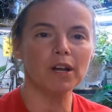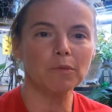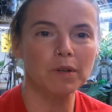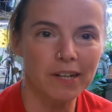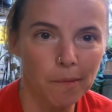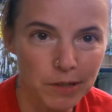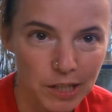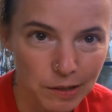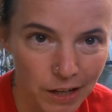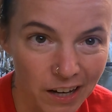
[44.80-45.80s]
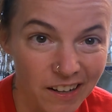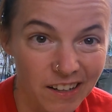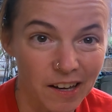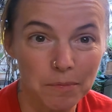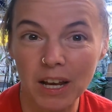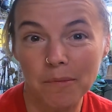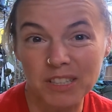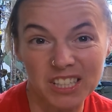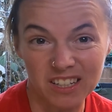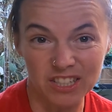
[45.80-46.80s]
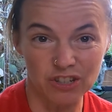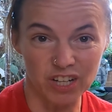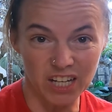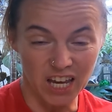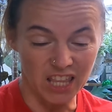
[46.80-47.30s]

one, which I'm just gonna do it.